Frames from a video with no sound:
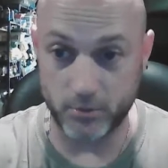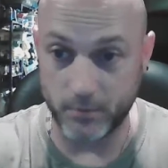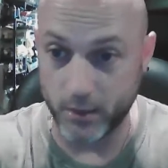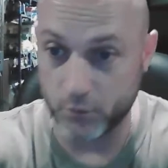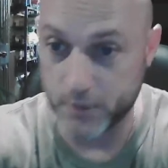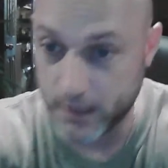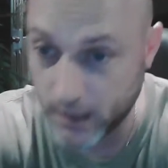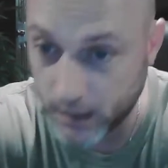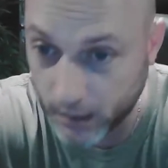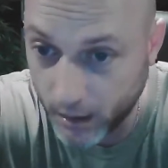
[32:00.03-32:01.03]
being
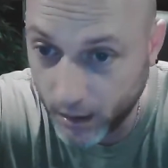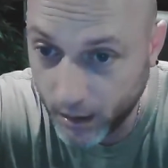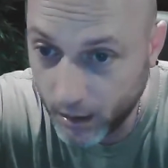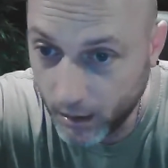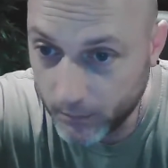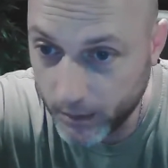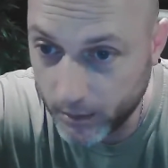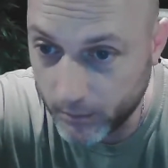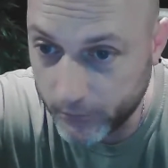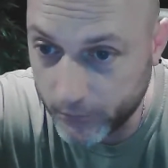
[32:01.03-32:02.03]
OCD. I
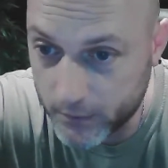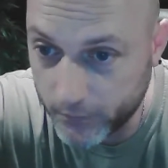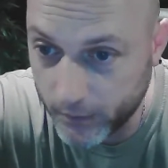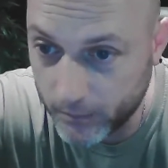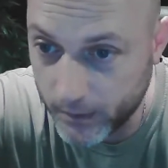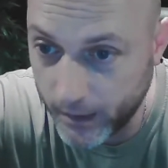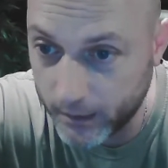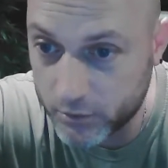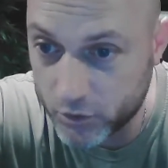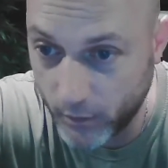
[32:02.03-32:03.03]
knew my first firearm. Yeah,
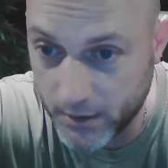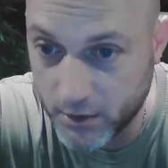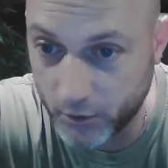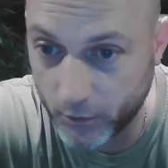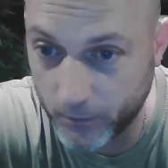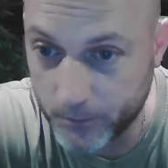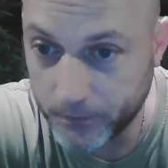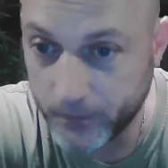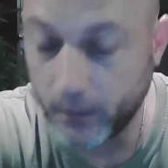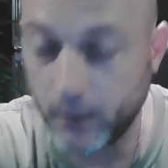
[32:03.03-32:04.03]
22.
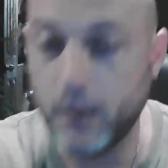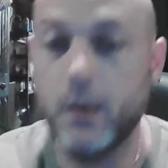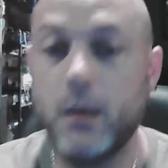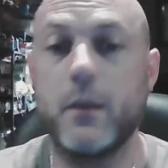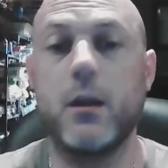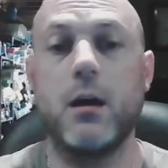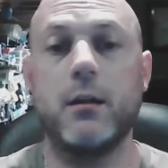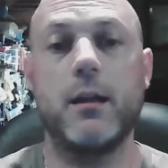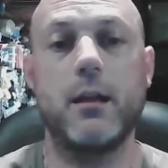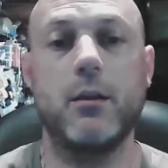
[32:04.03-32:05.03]
The gun
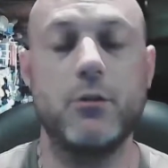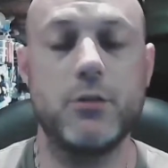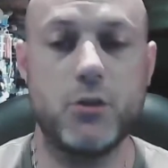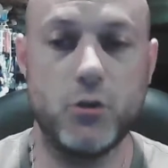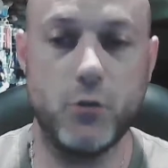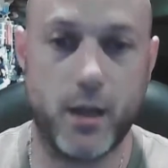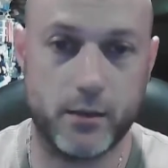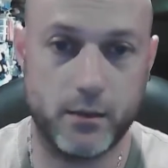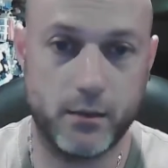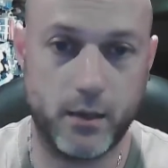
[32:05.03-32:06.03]
that I learned to shoot
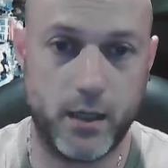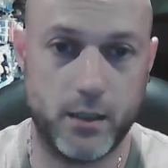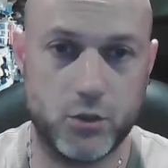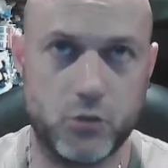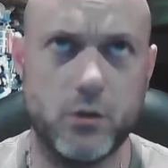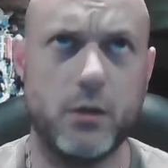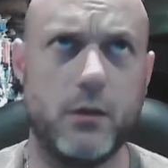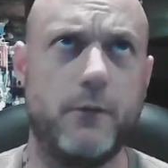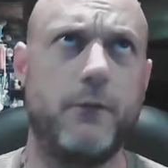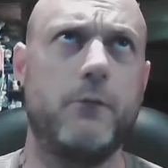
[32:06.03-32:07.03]
on, a
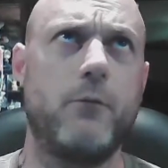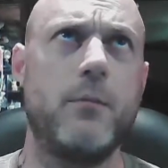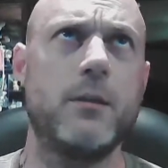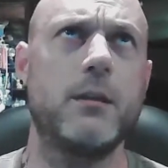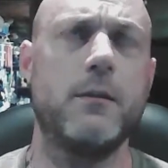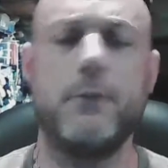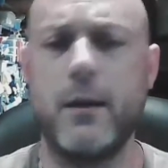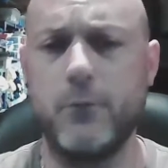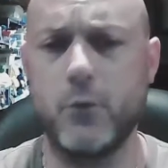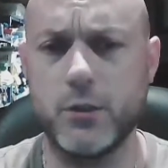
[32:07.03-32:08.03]
Remington
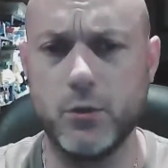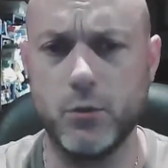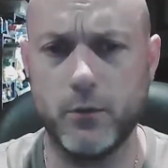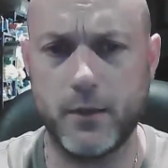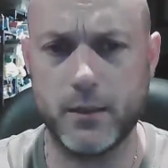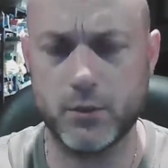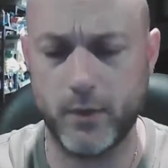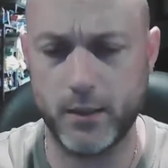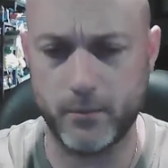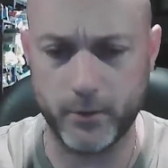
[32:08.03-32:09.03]
542, if that's the
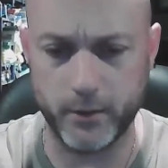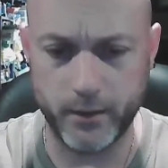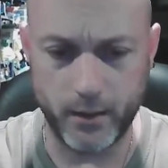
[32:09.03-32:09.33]
right number,